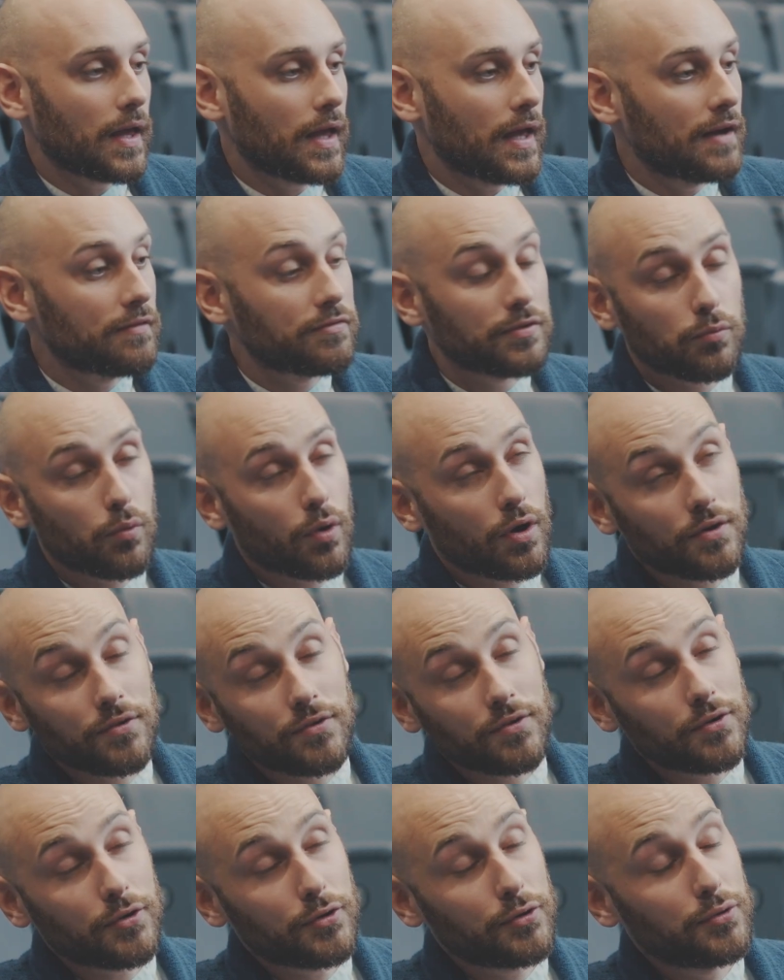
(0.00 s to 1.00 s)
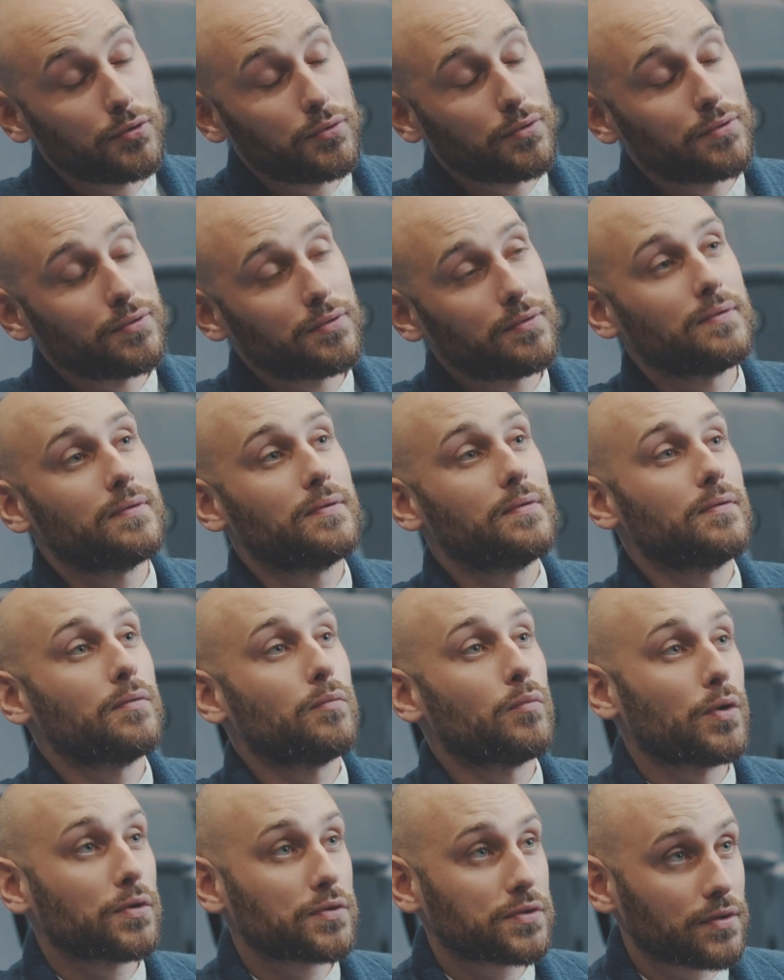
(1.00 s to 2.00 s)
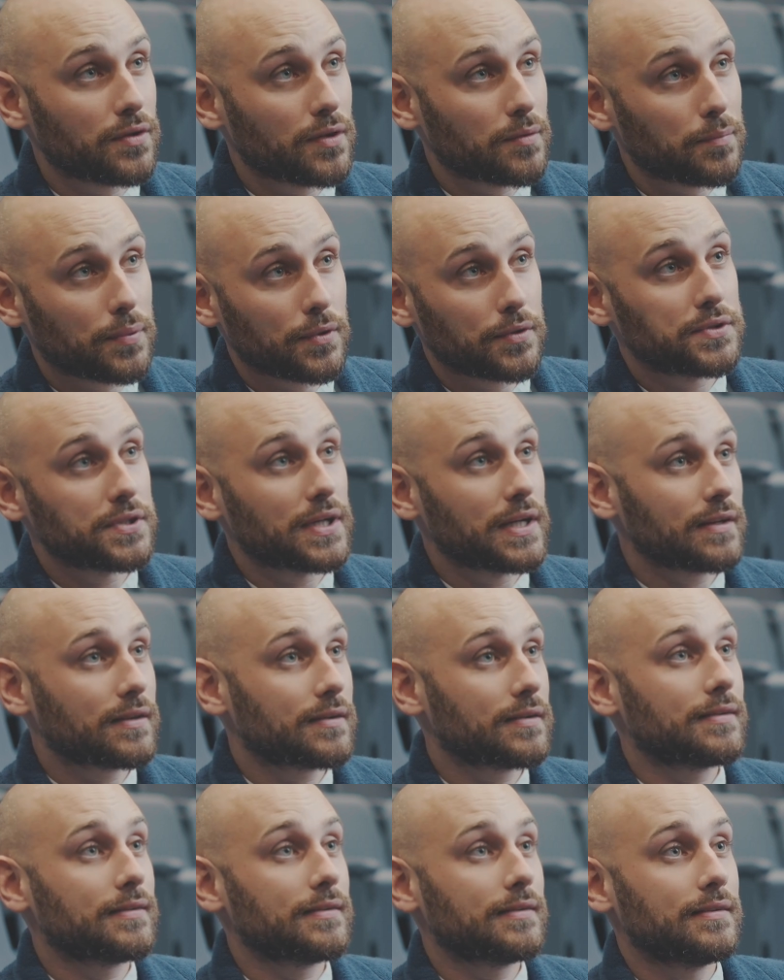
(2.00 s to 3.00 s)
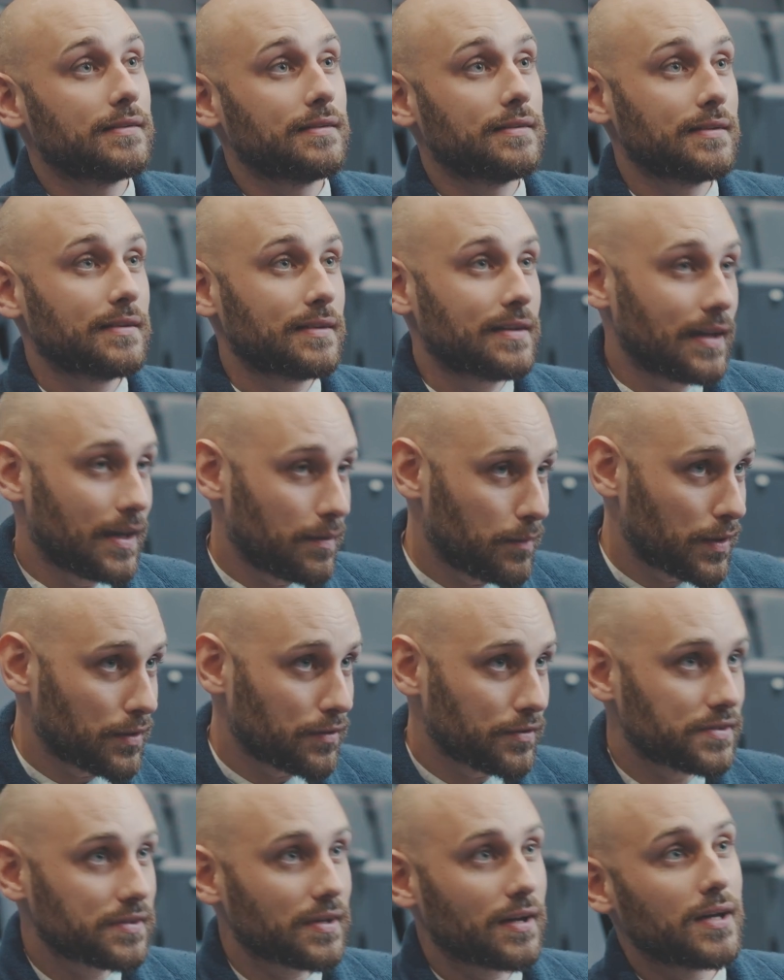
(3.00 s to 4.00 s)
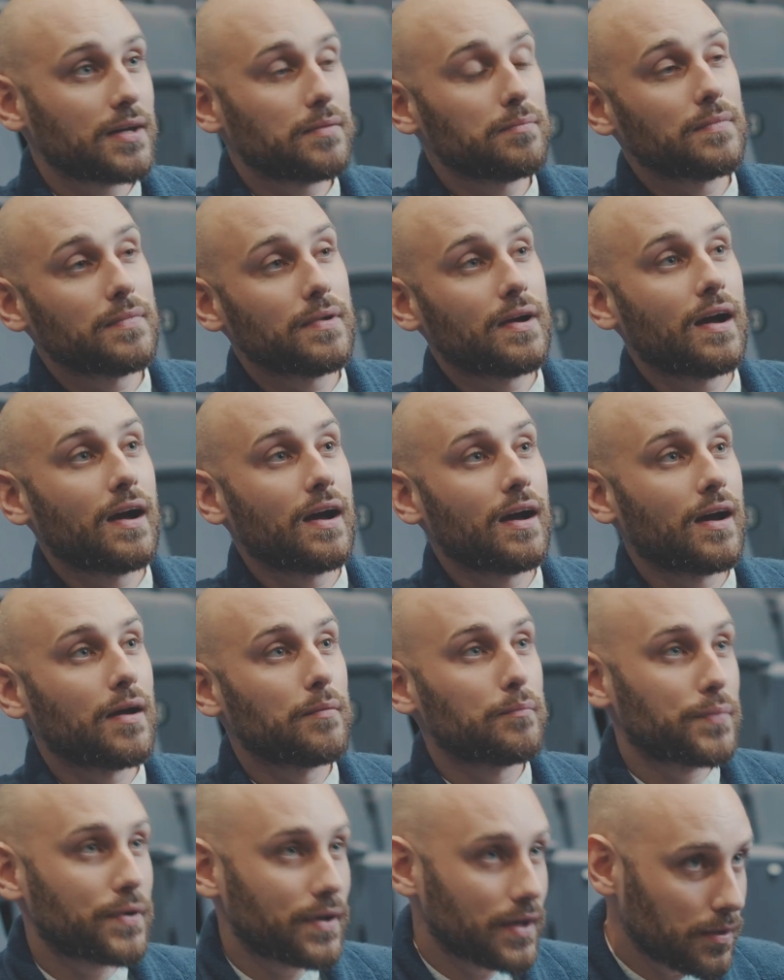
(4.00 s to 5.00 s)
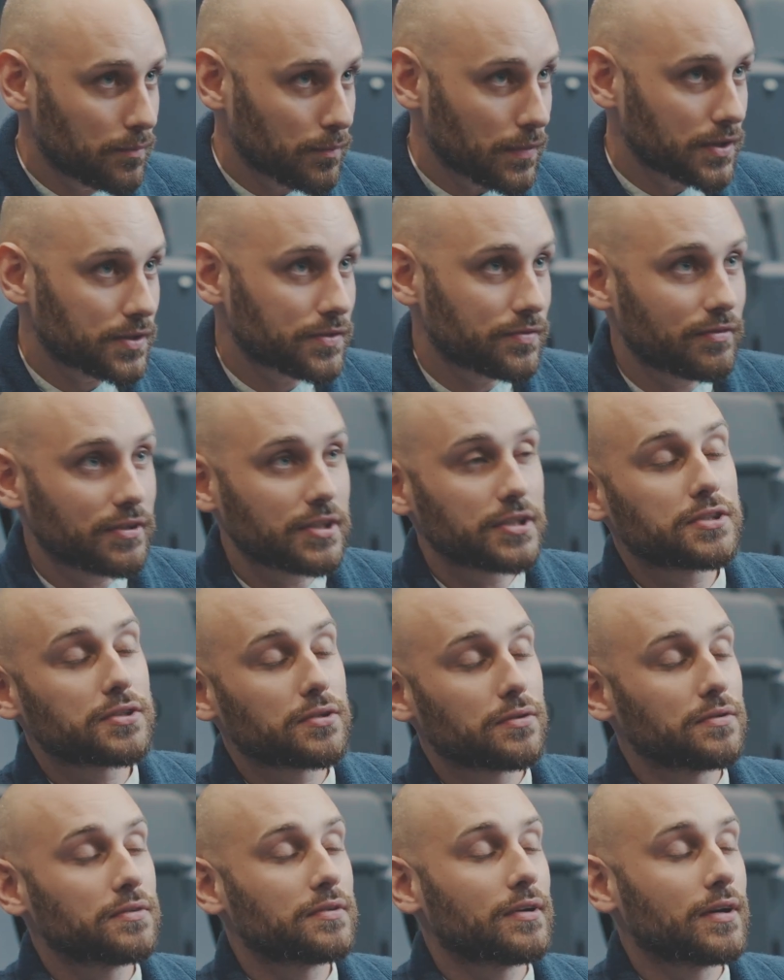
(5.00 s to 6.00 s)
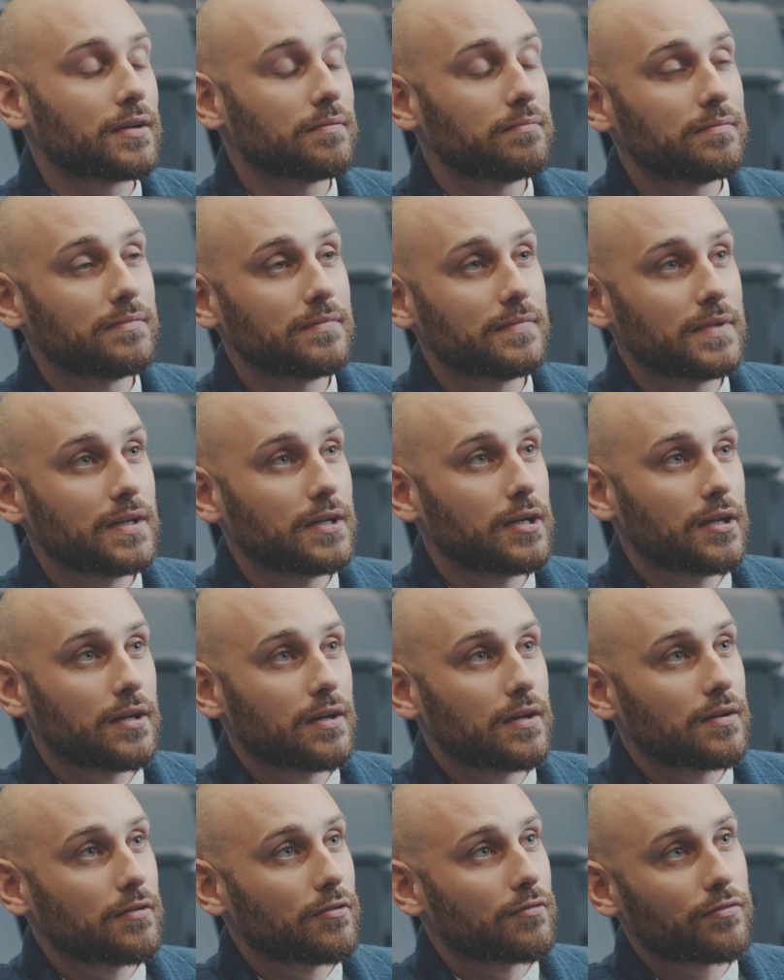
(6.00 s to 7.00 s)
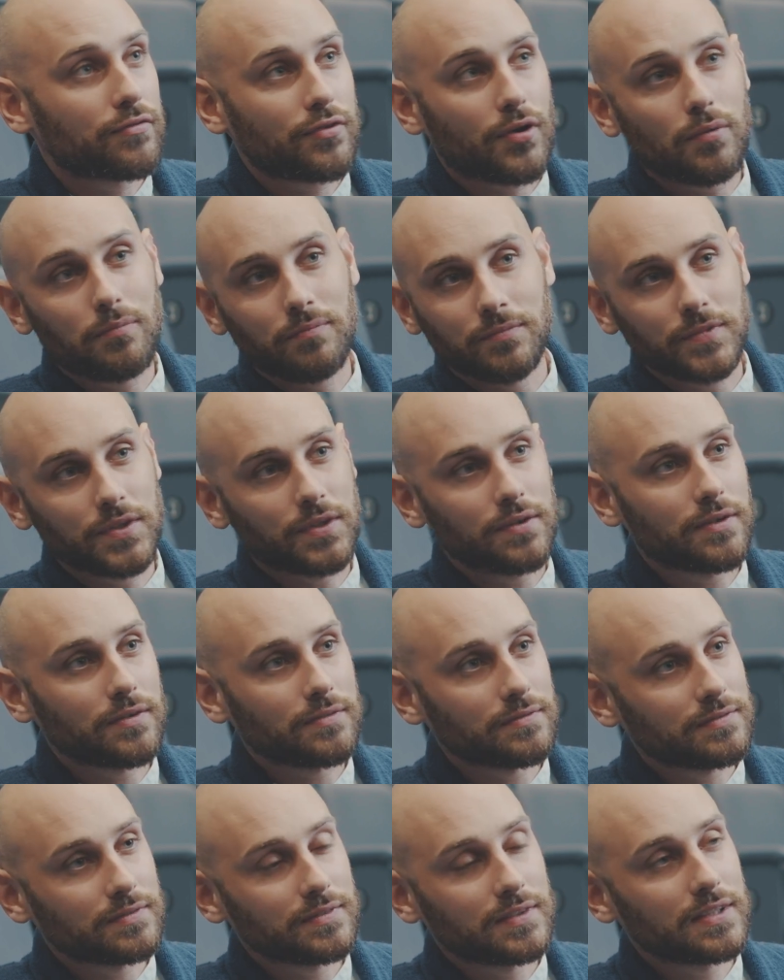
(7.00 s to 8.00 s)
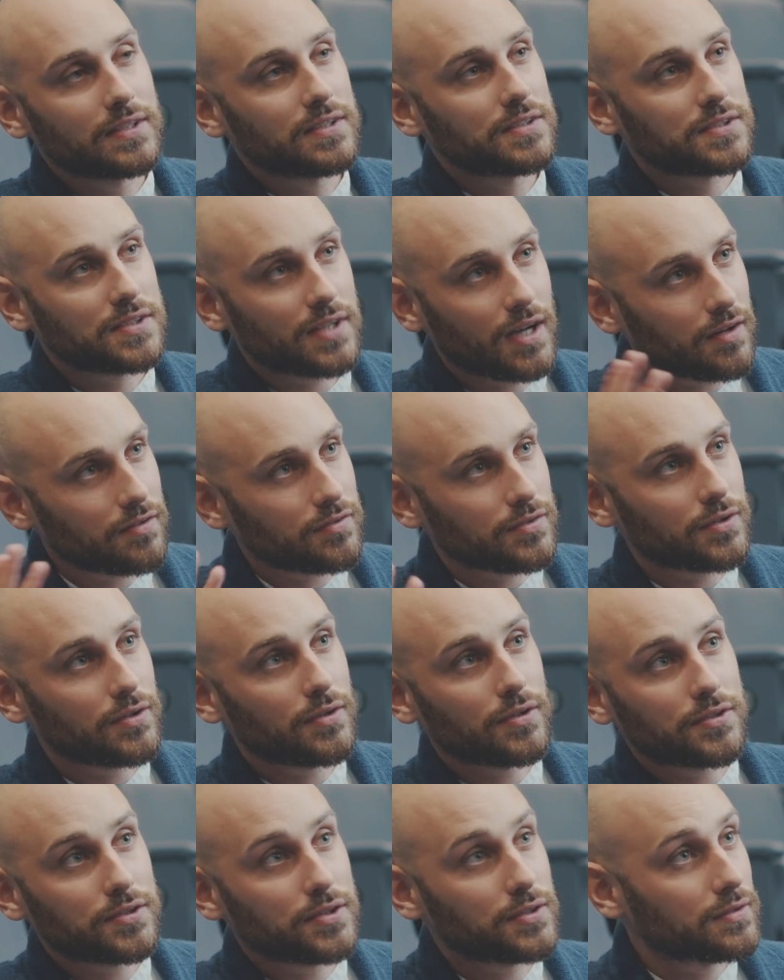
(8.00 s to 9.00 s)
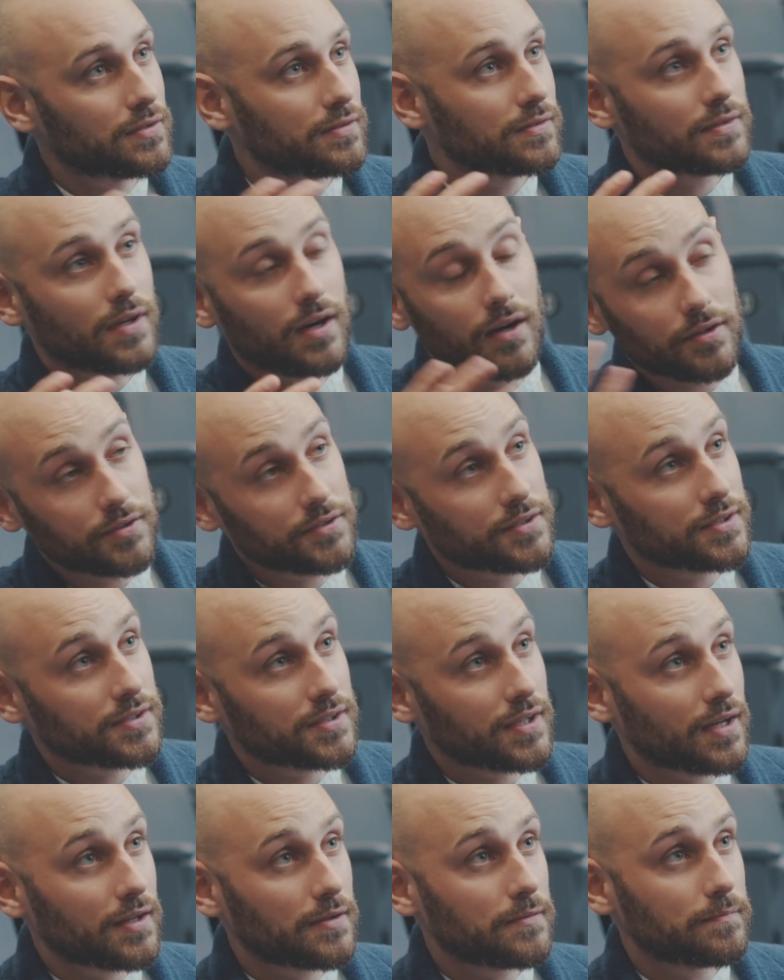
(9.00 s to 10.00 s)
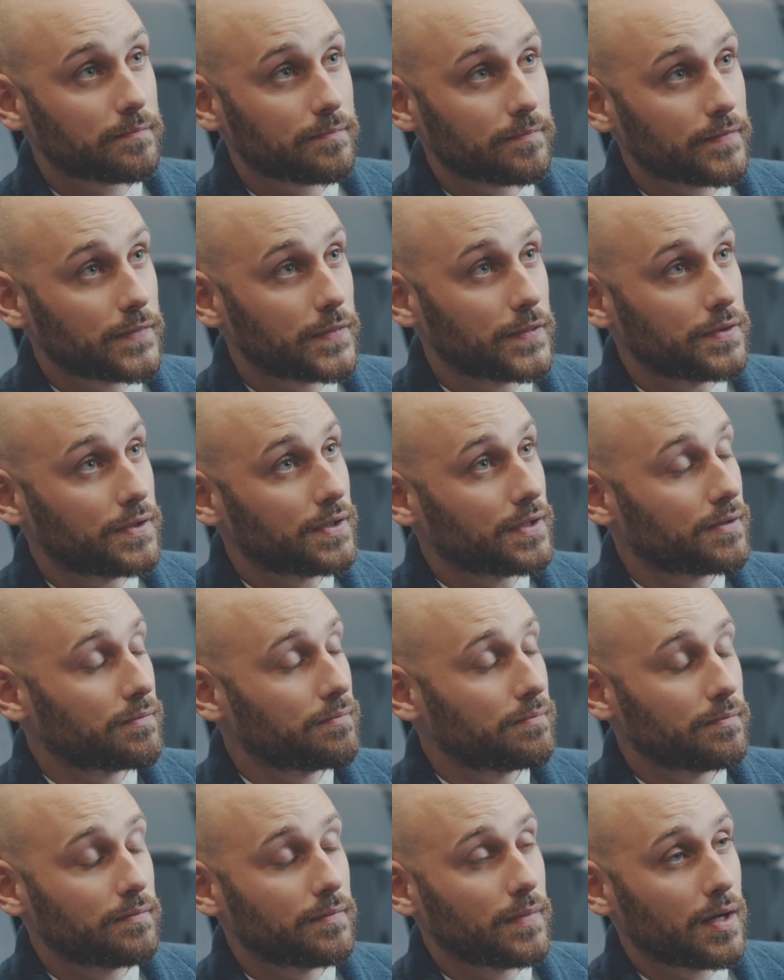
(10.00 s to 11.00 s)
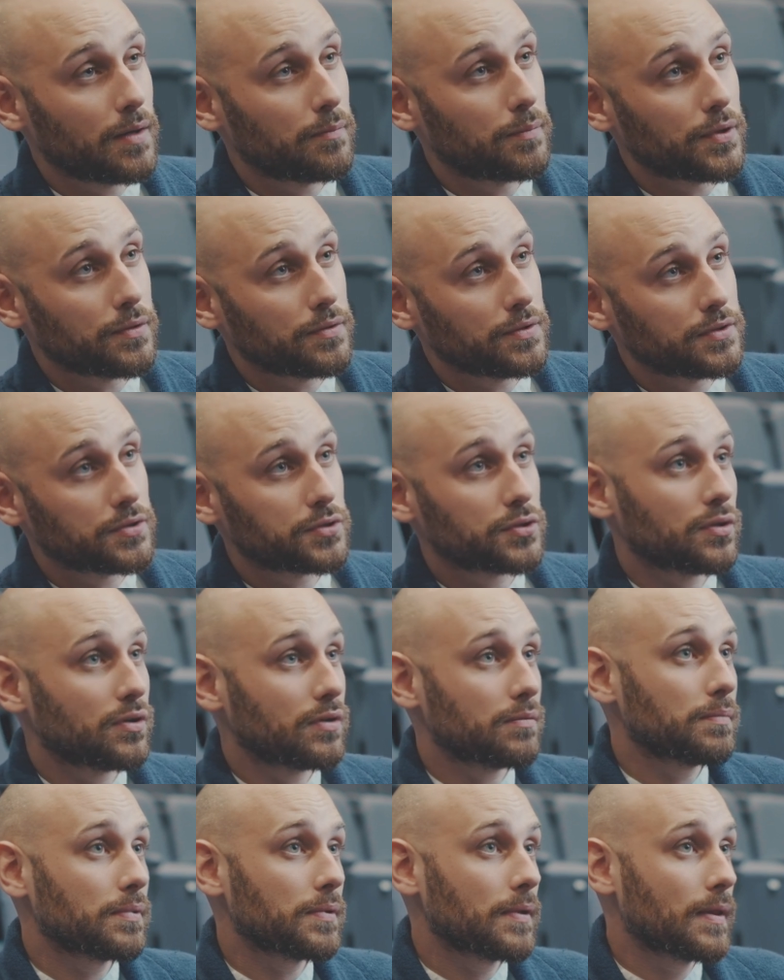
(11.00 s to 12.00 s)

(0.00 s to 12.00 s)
Everyone who worked on the project came in on time and pretty much finished on time, from, you know, scaffolder to artisan who did a brilliant job,